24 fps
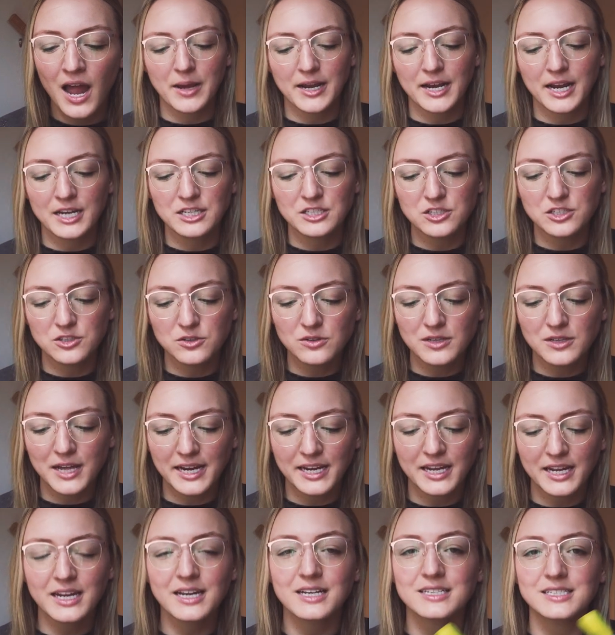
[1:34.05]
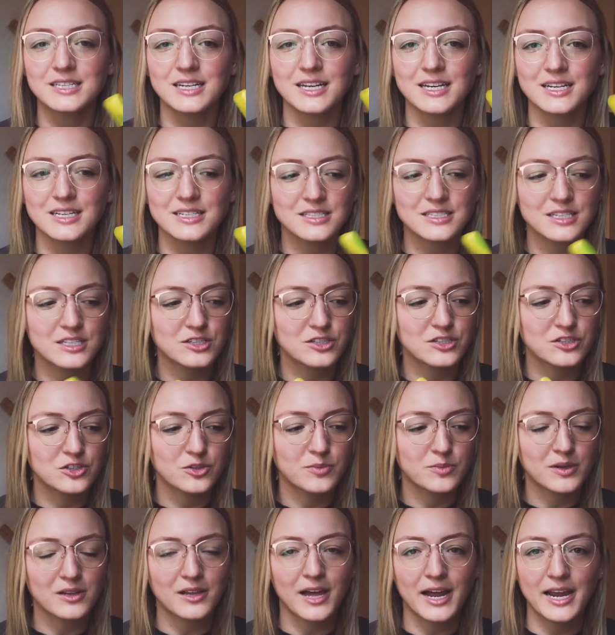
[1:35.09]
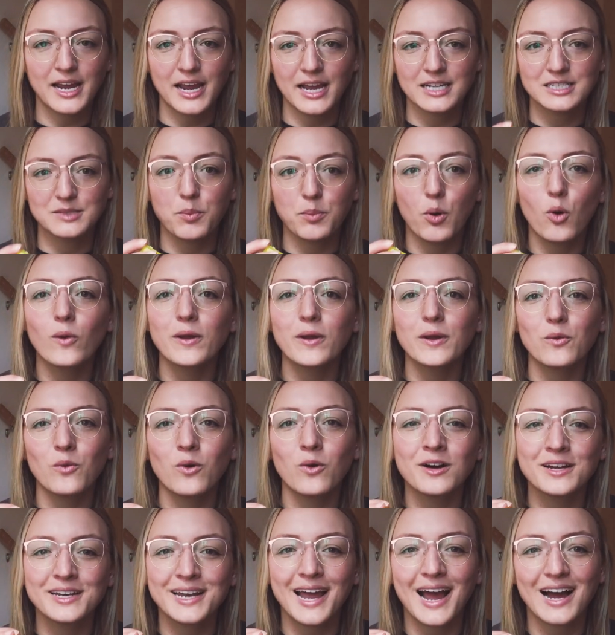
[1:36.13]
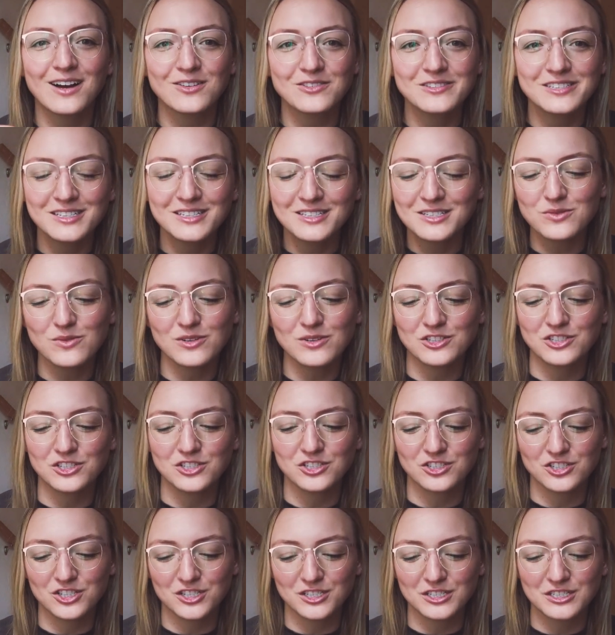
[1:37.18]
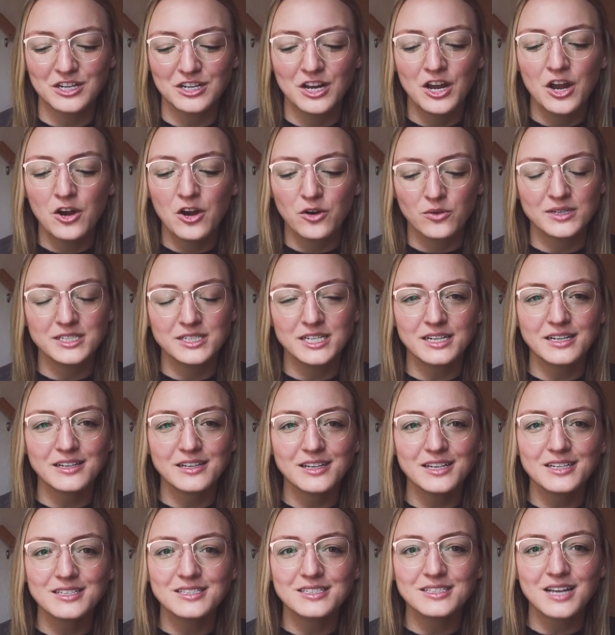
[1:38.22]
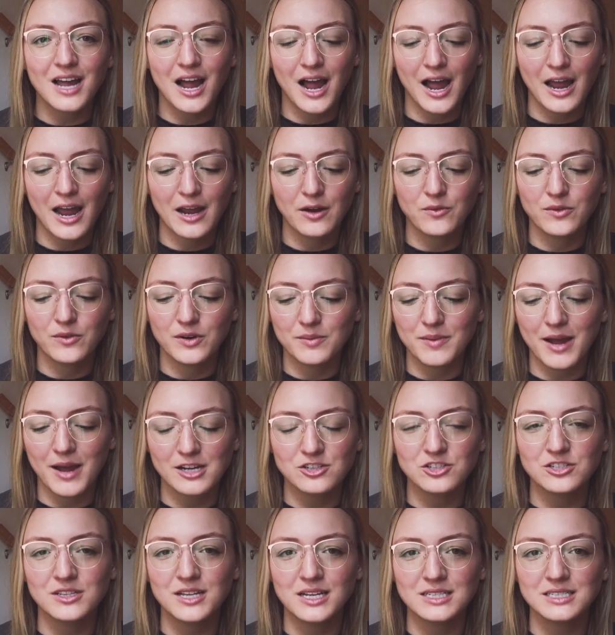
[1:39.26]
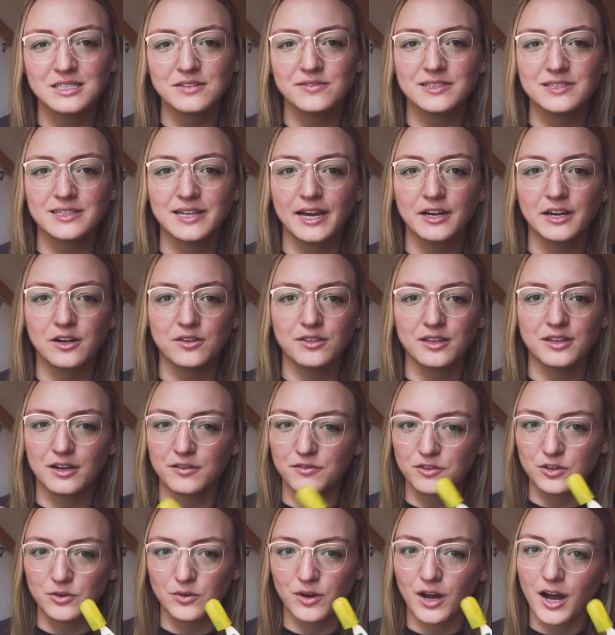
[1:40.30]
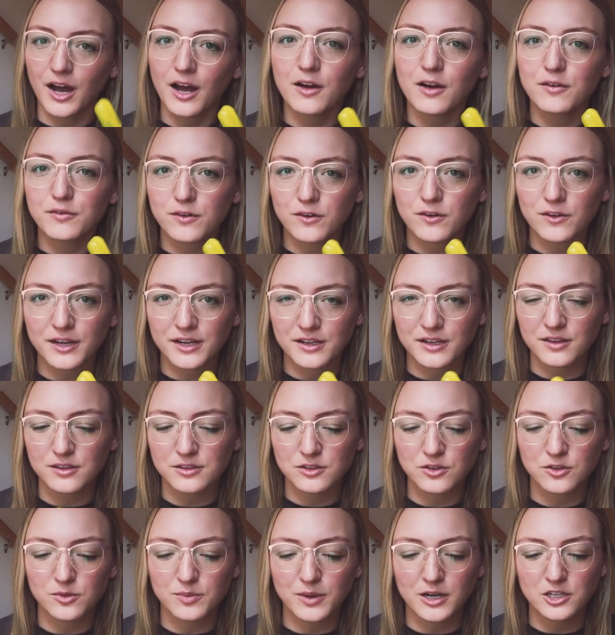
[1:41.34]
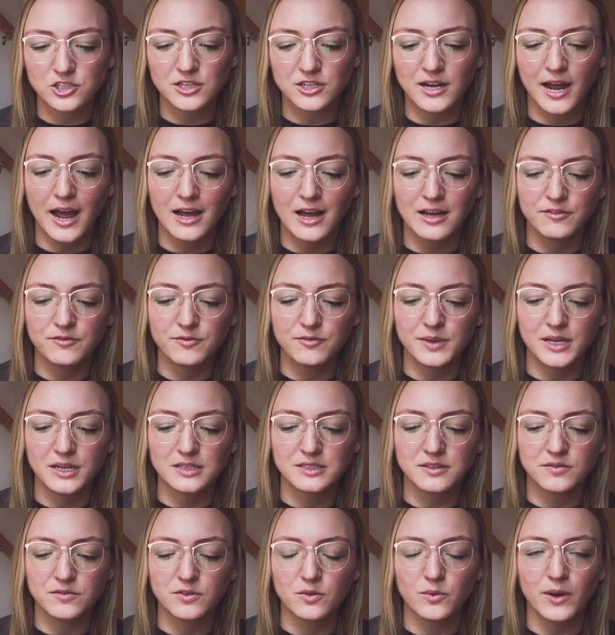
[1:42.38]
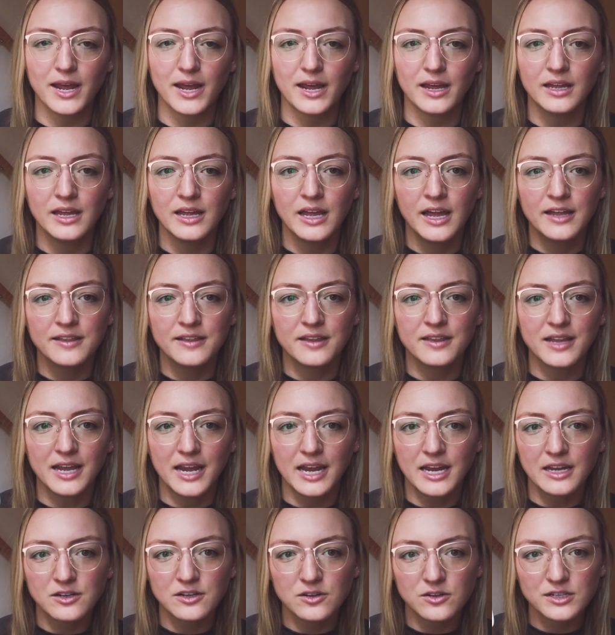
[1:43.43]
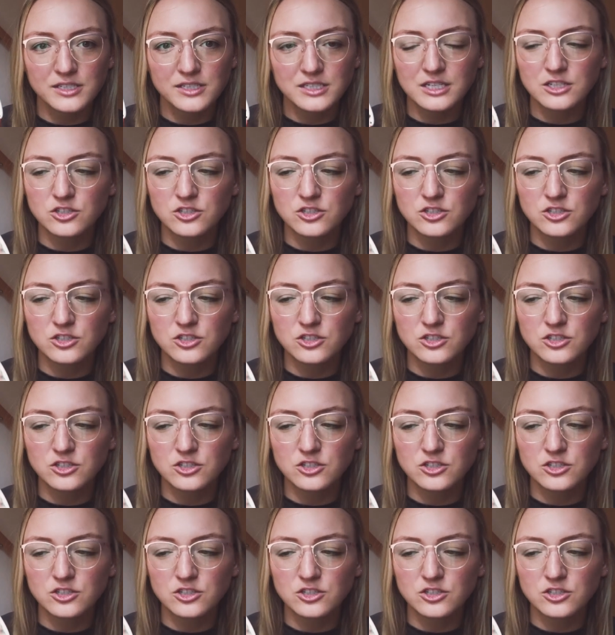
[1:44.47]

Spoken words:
And I do like it because it is super light. It's 0.1 ounces, which is just ridiculous. I would imagine that's even lighter than if you cut a full length toothbrush in half because of the way that the handle is